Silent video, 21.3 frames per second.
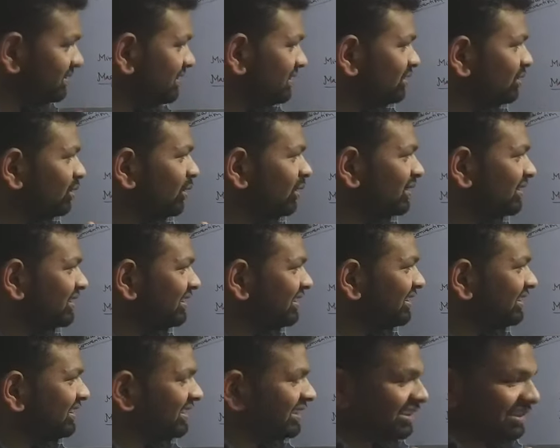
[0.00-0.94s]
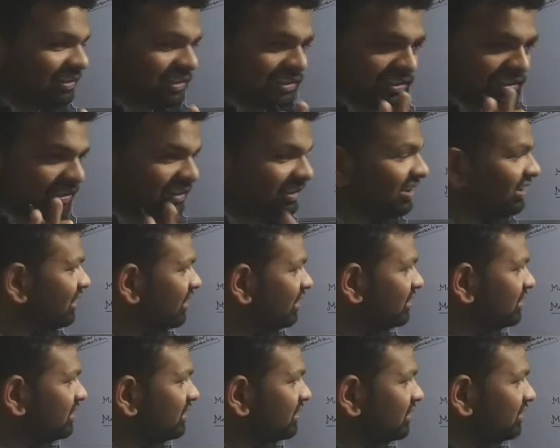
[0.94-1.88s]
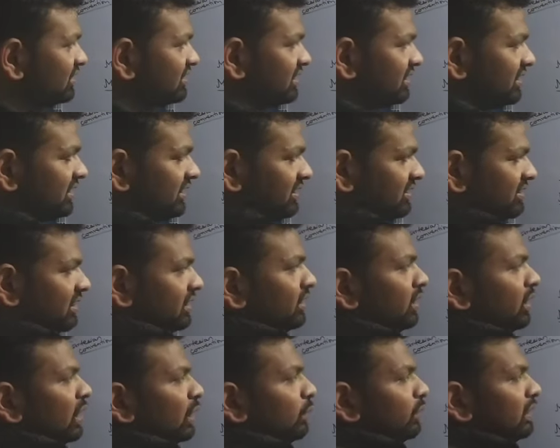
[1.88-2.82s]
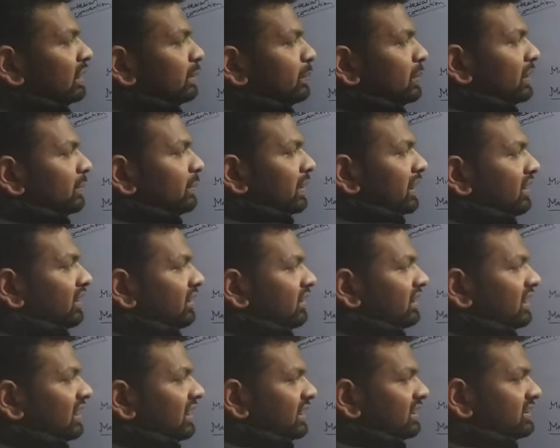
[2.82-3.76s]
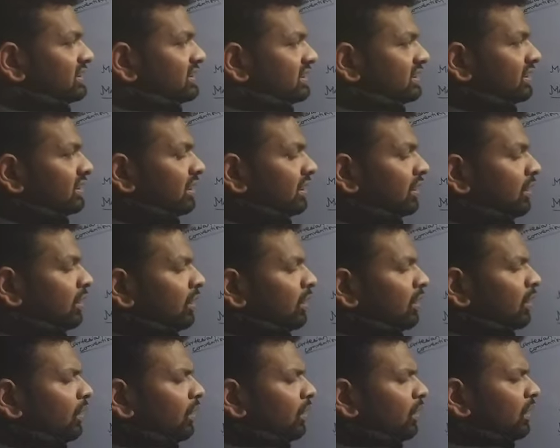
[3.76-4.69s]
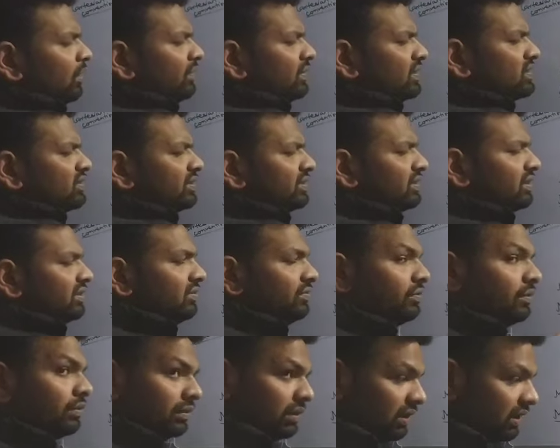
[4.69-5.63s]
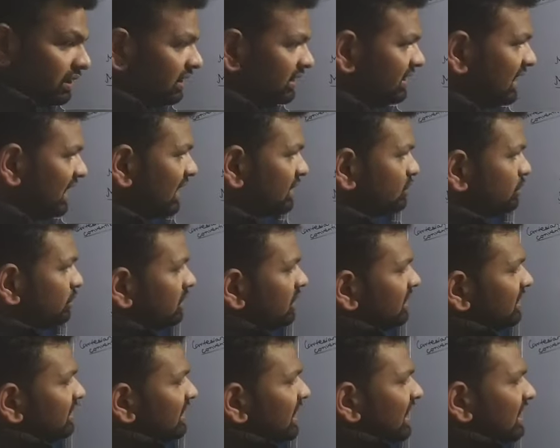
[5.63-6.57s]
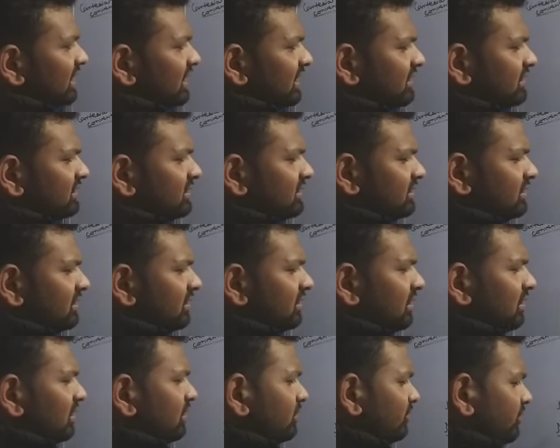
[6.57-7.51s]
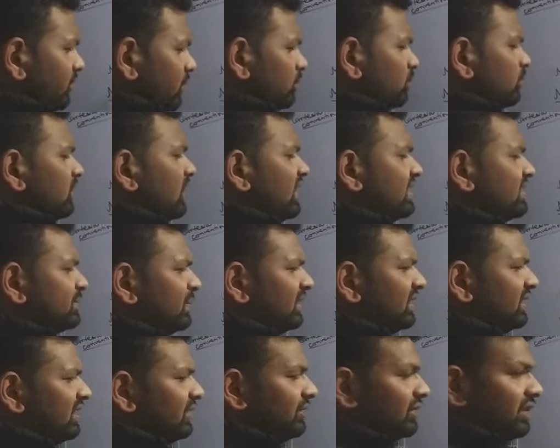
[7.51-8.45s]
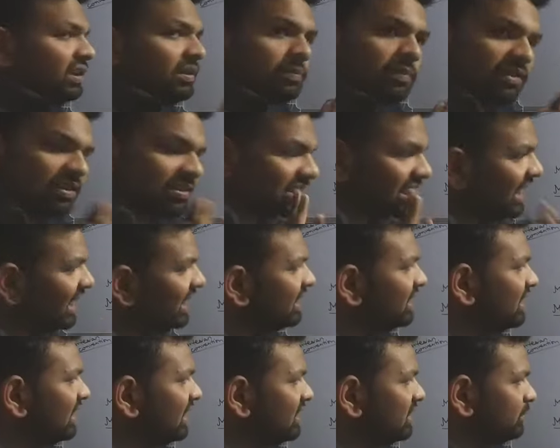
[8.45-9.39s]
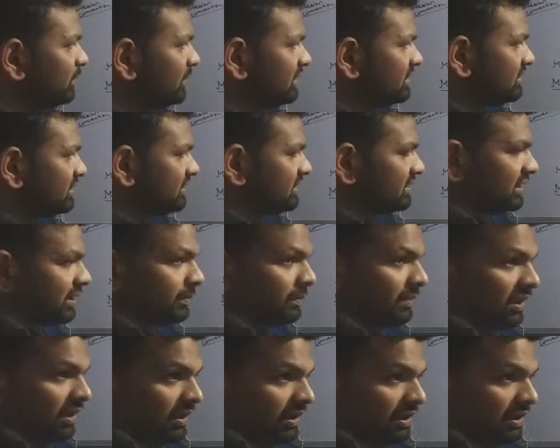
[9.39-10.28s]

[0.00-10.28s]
the doctor under consideration, will prepare a lens of a certain focal length. Actually, in that case, the formula is a bit different, but the idea remains the same.